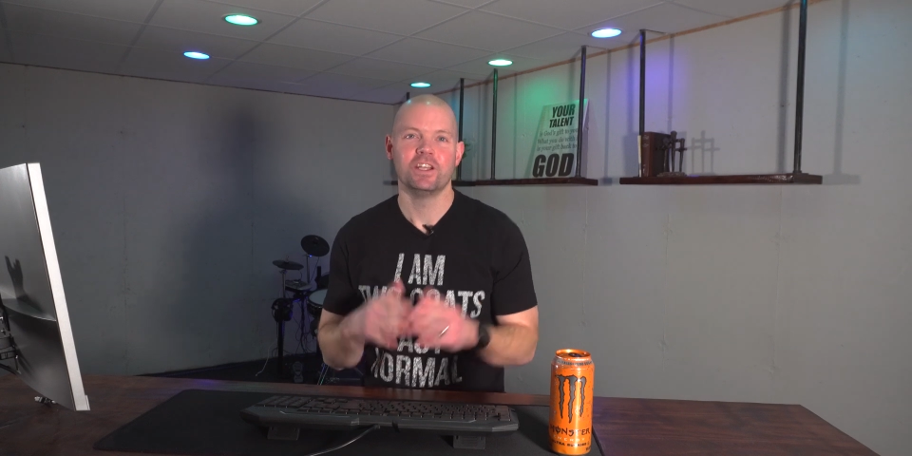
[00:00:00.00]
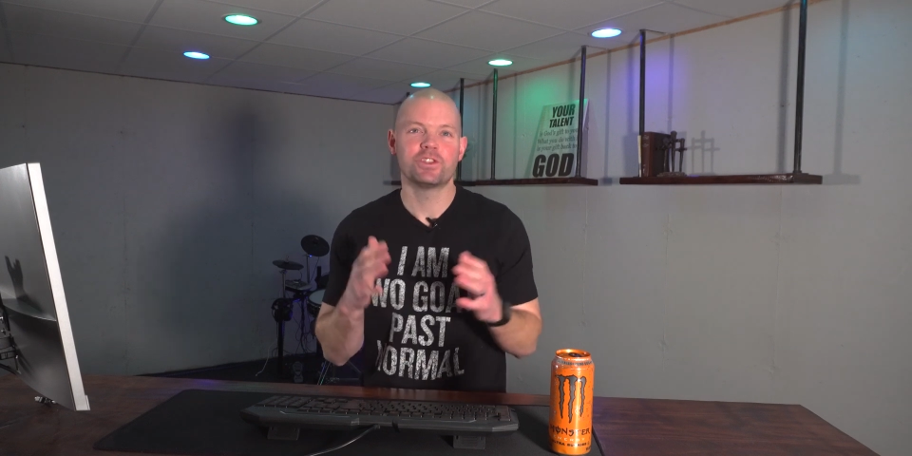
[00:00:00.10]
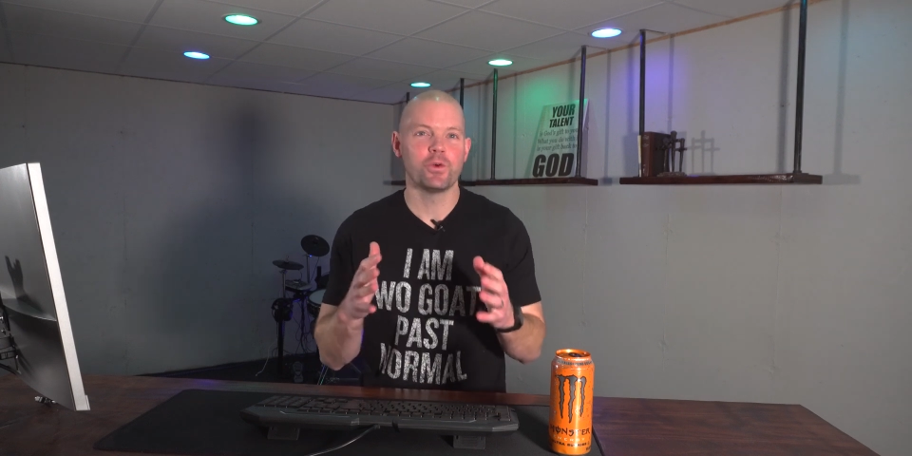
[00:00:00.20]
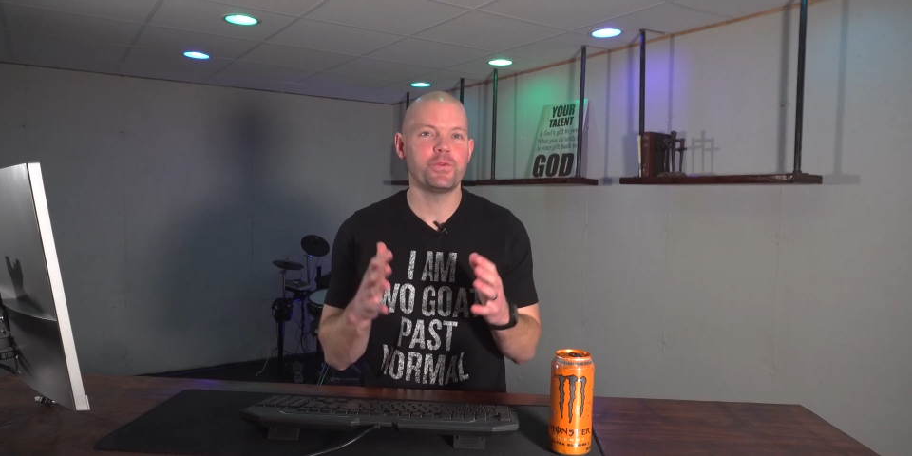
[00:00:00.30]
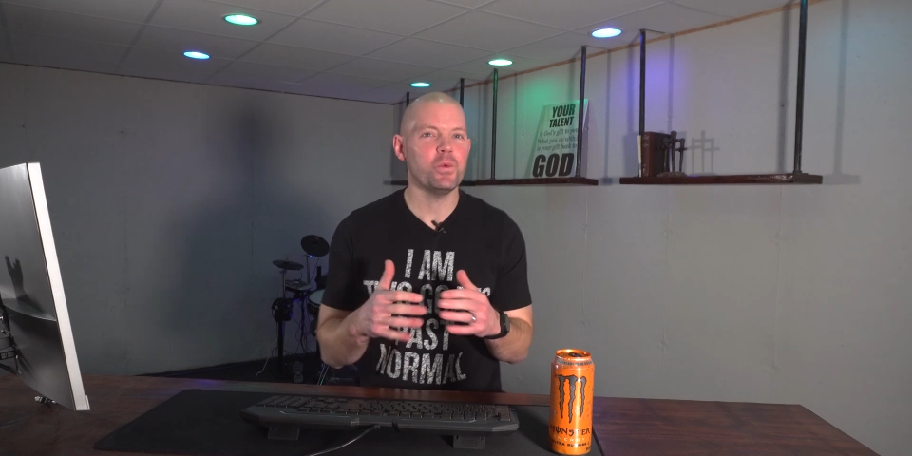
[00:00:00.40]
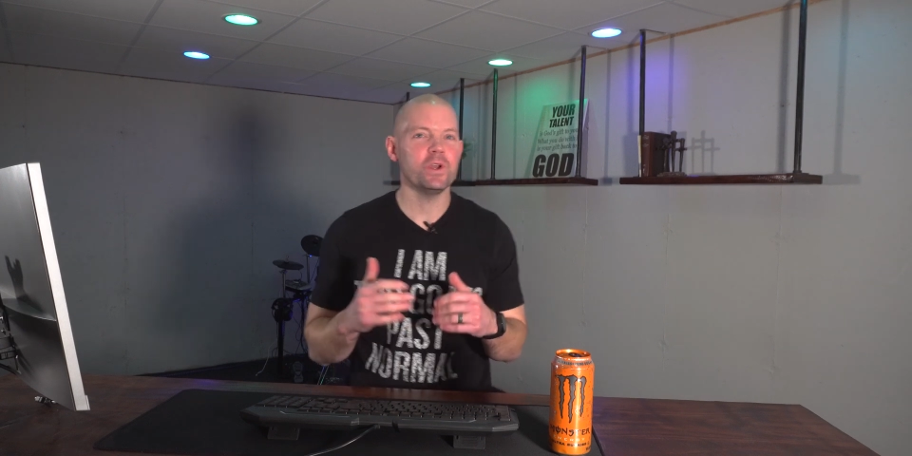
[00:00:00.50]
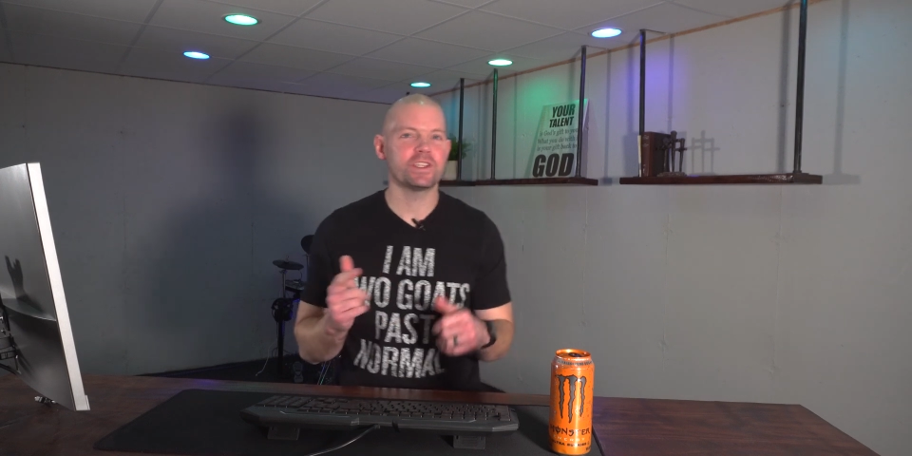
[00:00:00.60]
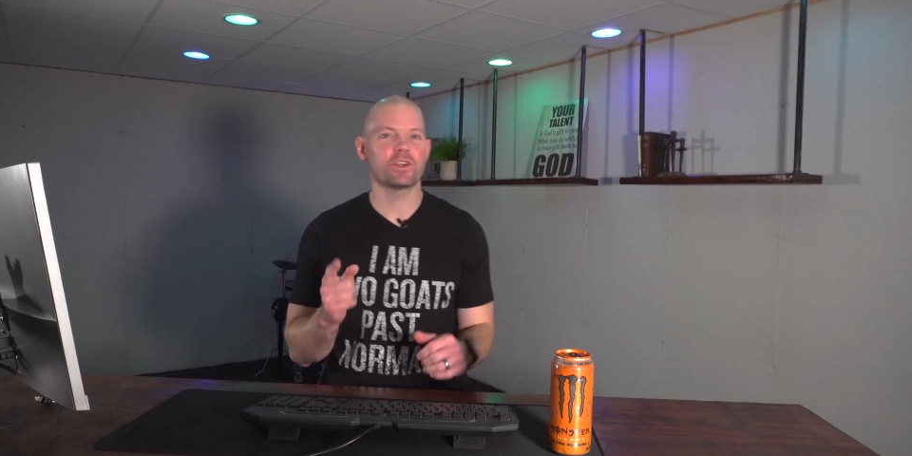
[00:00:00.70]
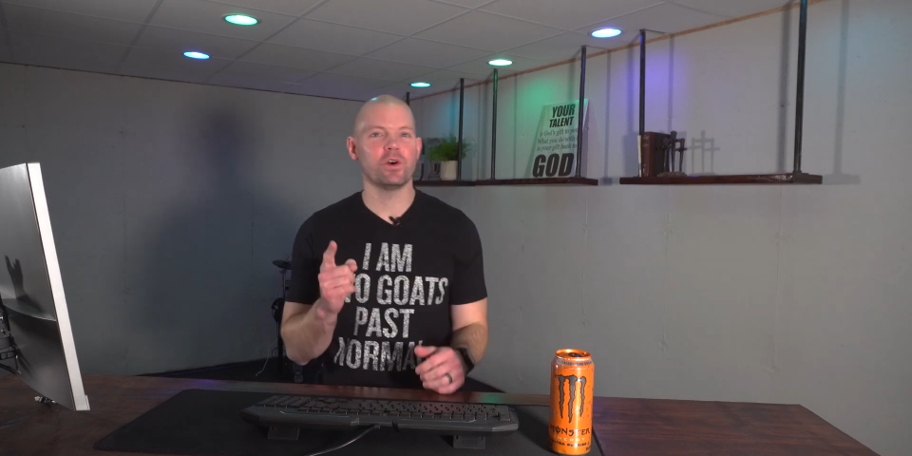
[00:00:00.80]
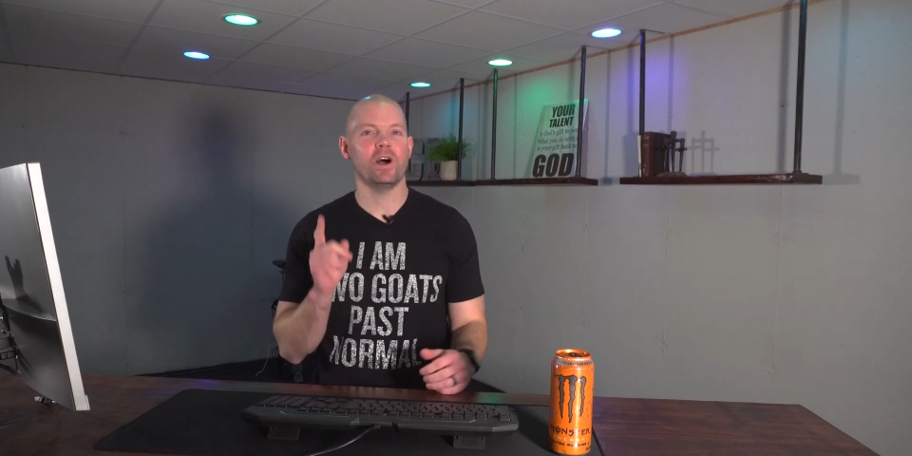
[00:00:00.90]
So a few
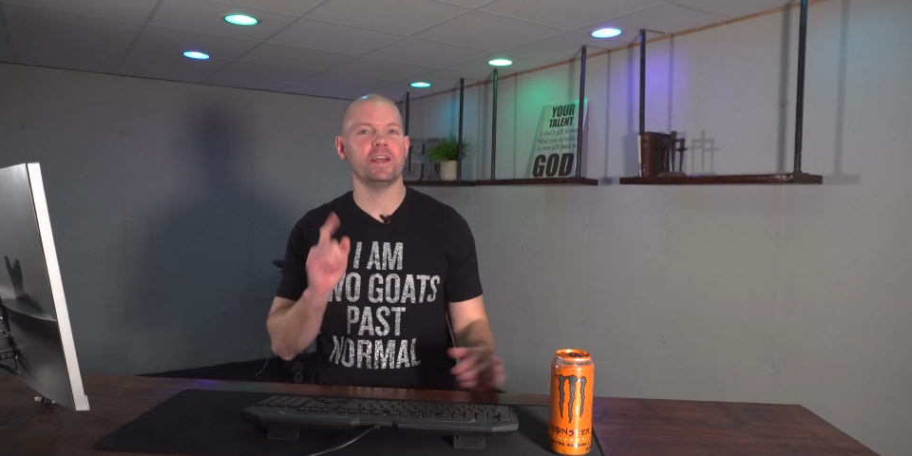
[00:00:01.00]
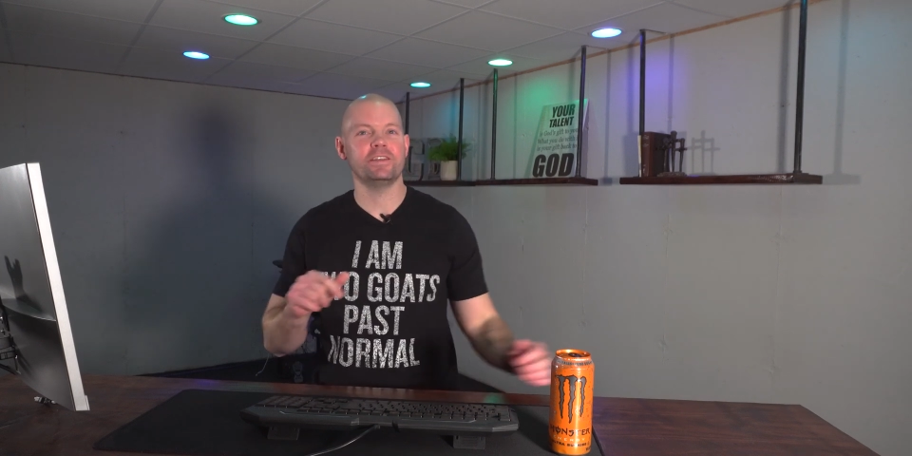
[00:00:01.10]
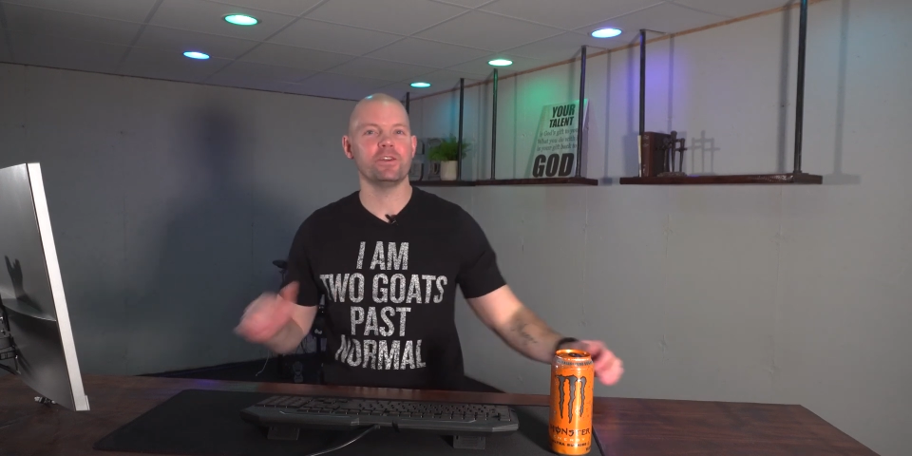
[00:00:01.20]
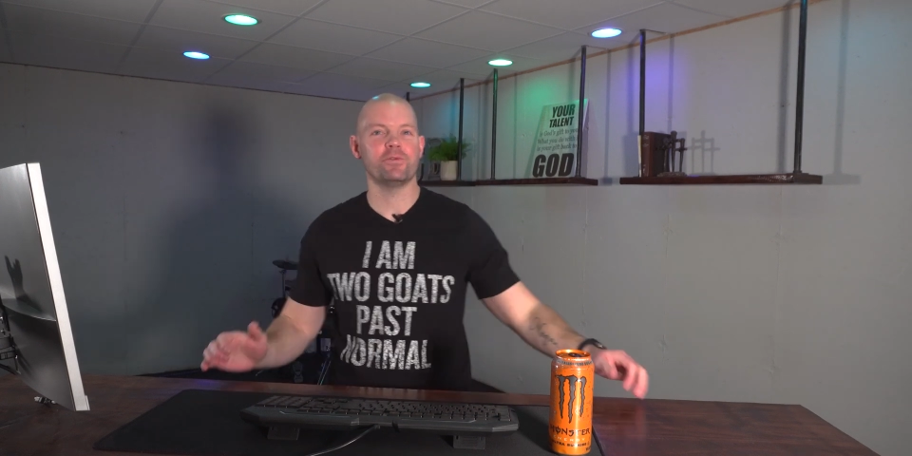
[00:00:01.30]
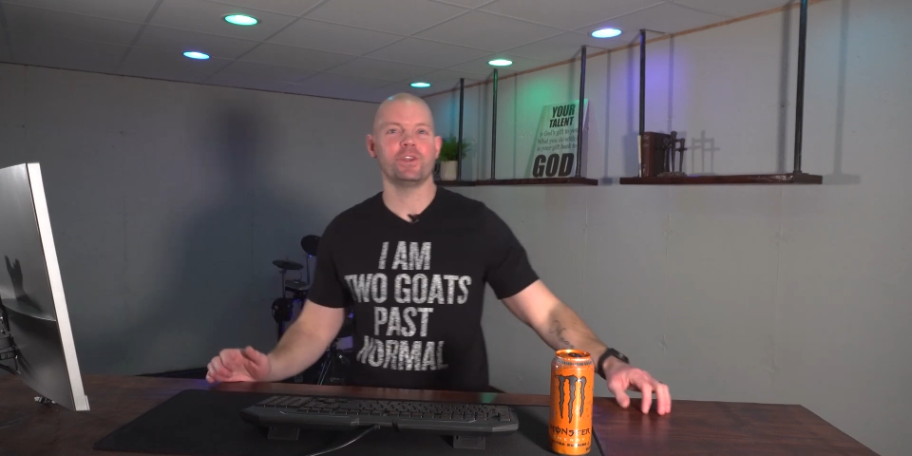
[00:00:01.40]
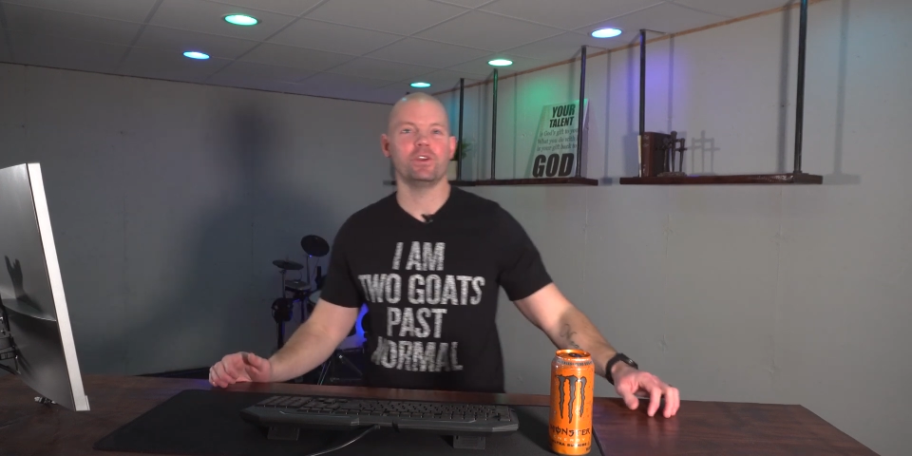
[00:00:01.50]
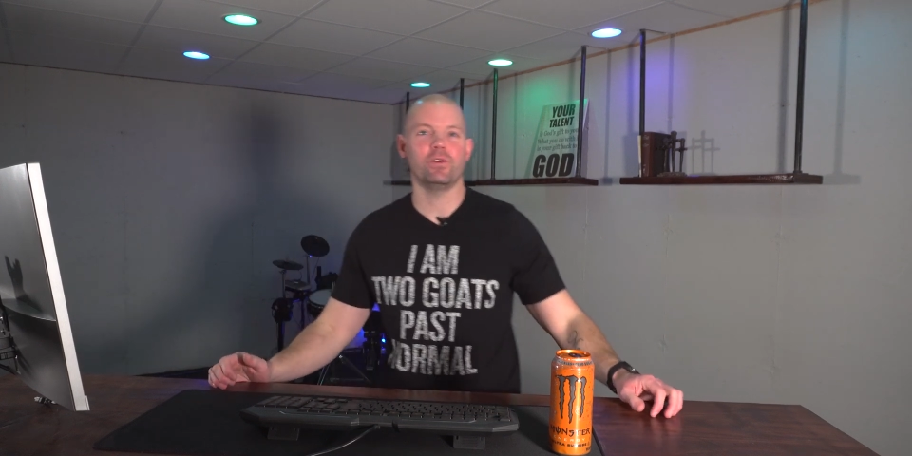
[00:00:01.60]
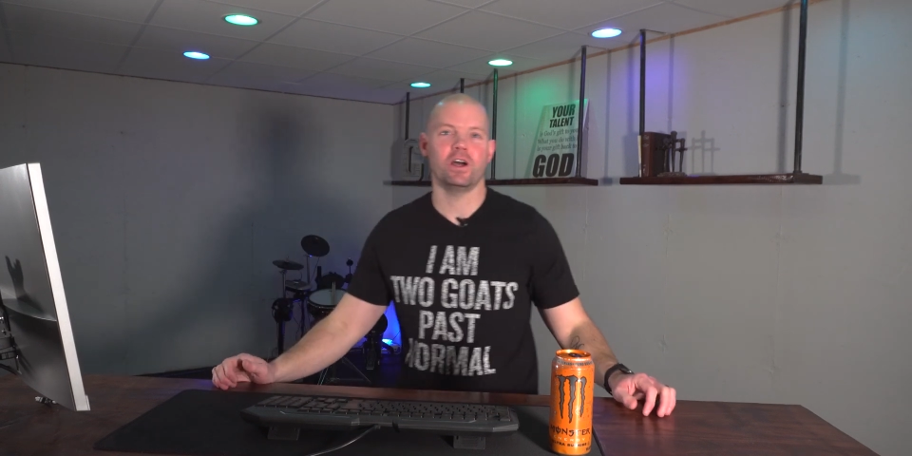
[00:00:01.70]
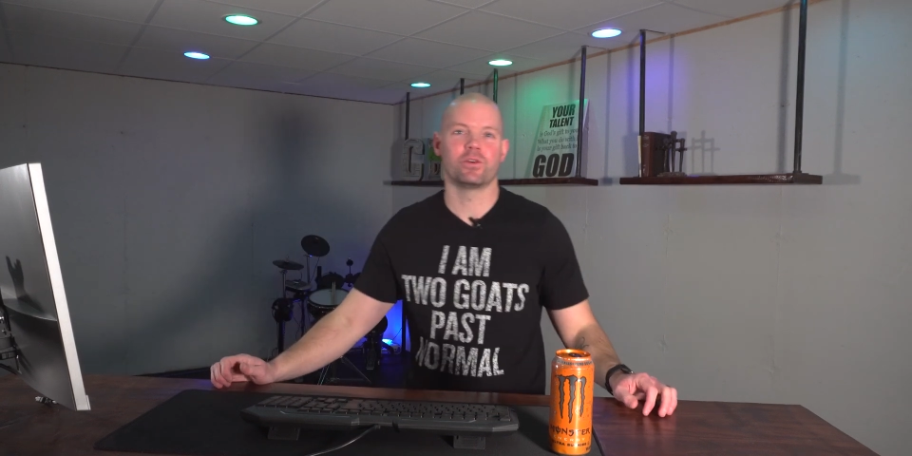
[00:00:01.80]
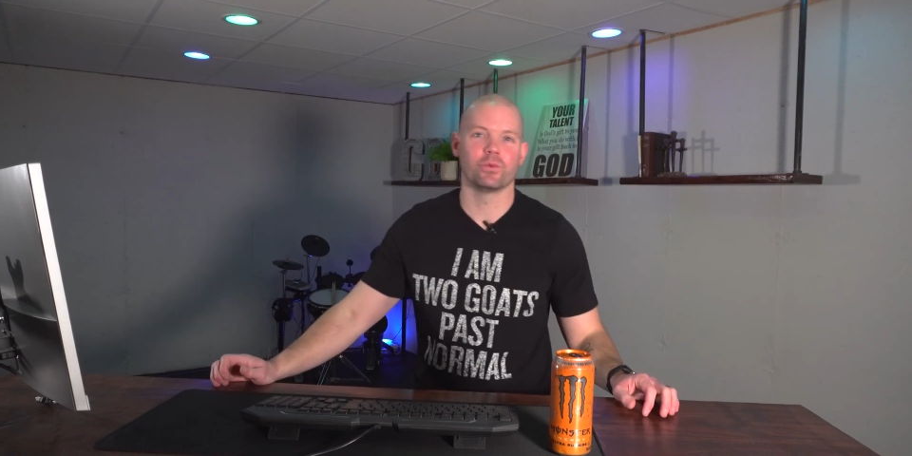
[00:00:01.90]
weeks ago, I did a video
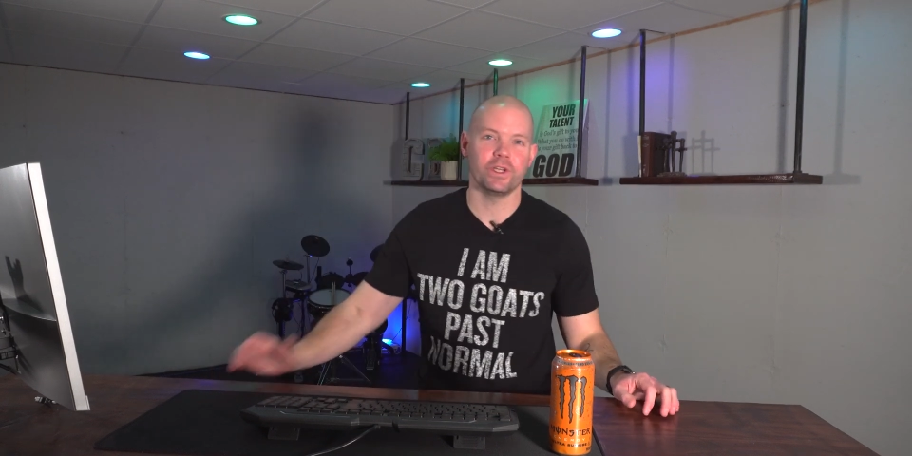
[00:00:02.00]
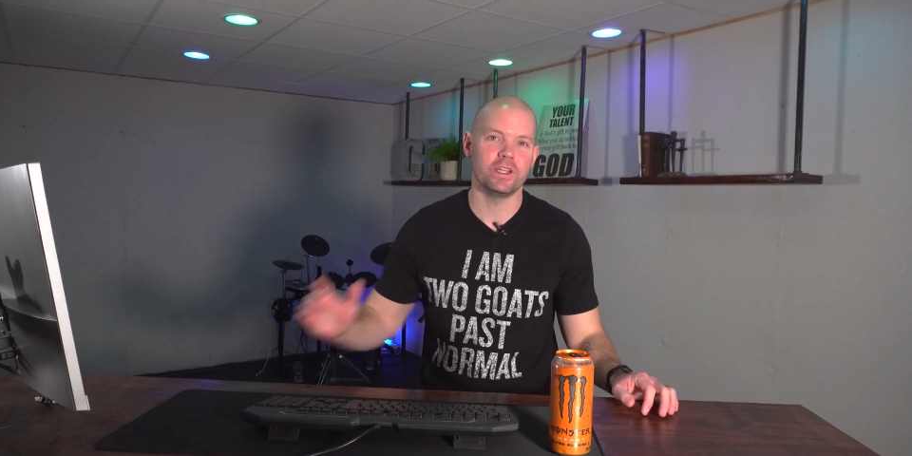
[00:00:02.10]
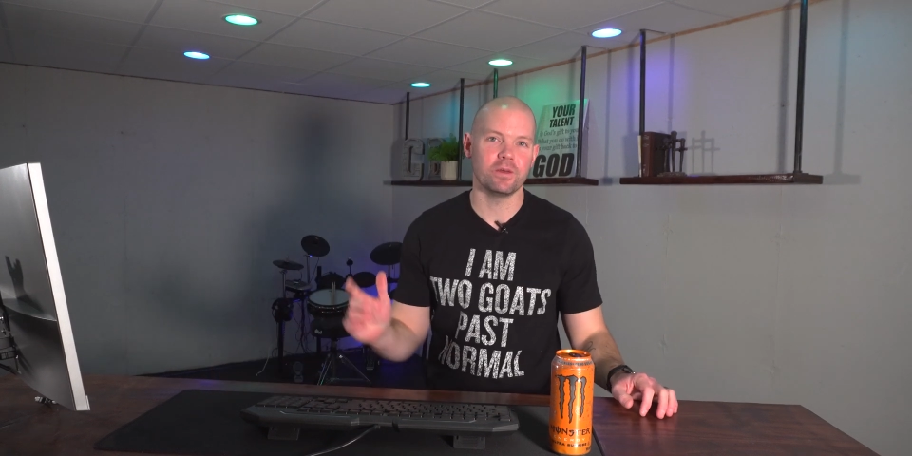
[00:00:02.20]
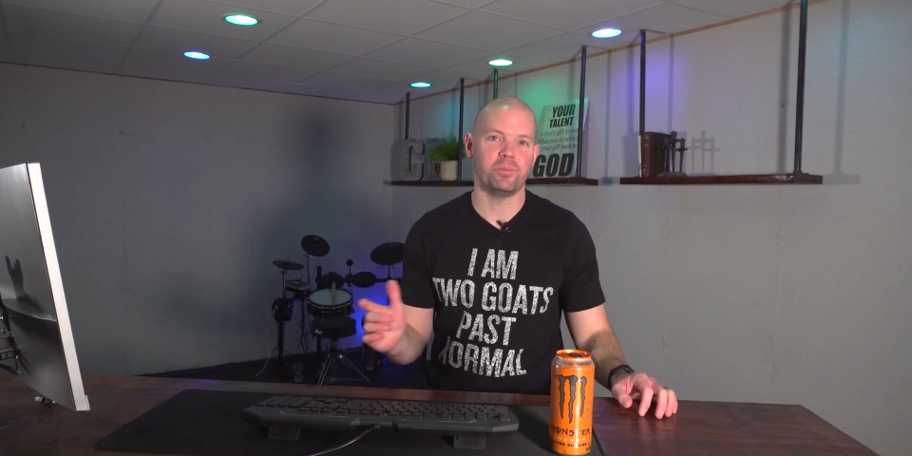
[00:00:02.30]
on reading